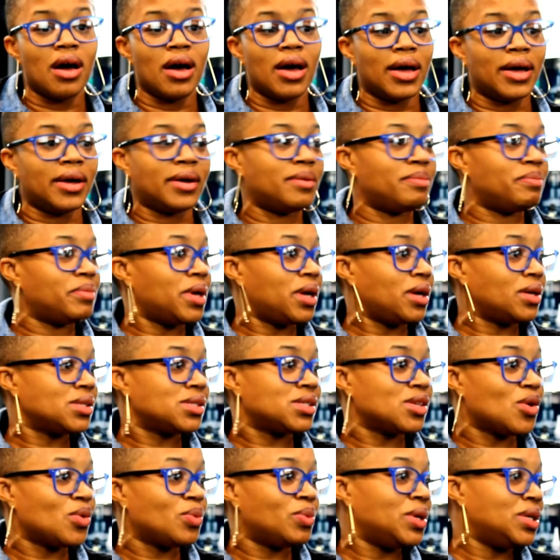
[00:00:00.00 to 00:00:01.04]
Um,
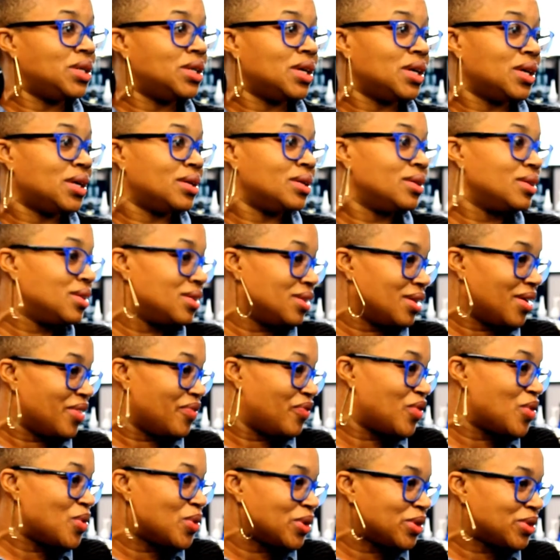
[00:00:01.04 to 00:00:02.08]
and so we did,
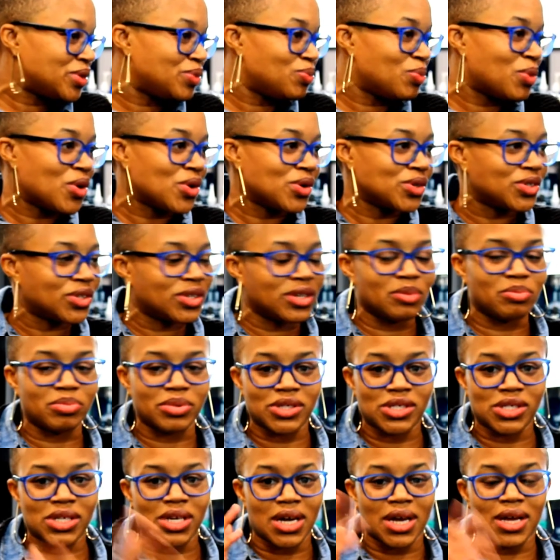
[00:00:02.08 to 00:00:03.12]
of course, Wahl
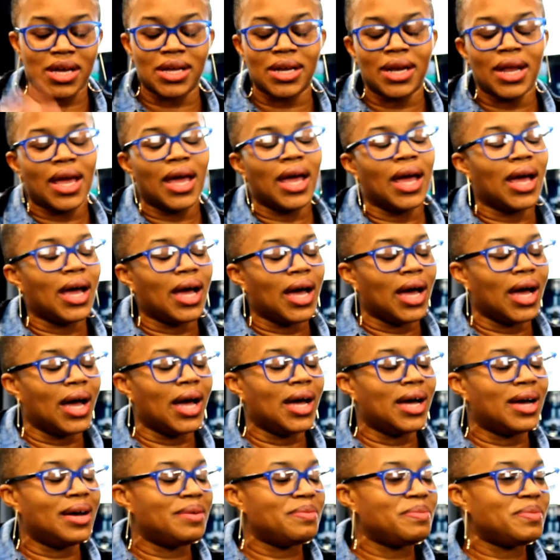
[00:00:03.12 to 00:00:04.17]
clippers cut. Okay, okay.
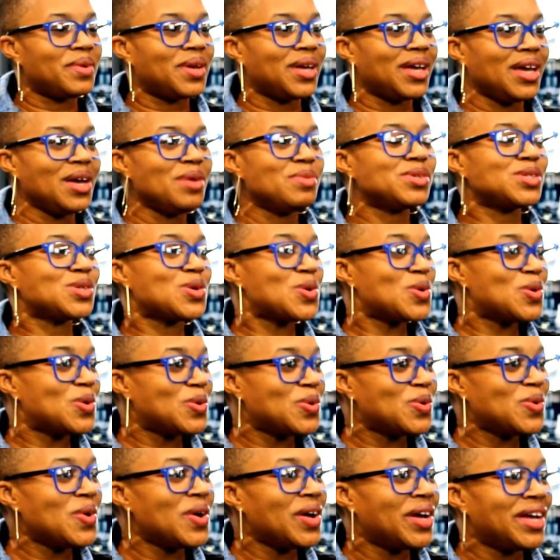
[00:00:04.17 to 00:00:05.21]
Um, it was
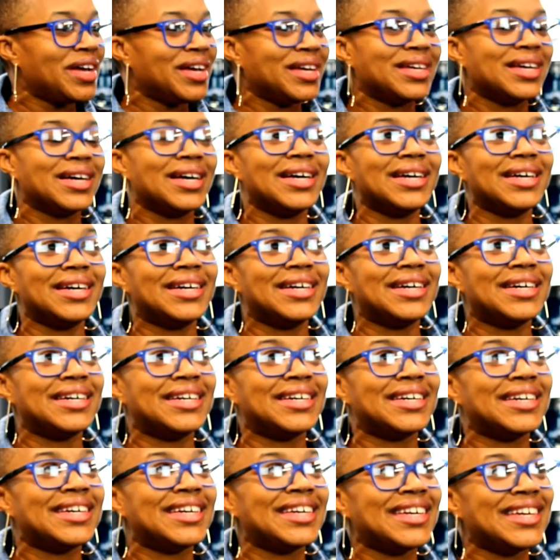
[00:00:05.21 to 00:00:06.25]
cool.
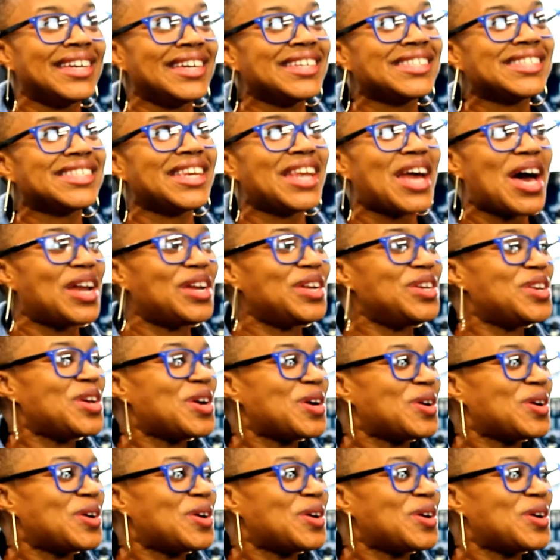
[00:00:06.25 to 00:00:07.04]
Uh, it's a lot of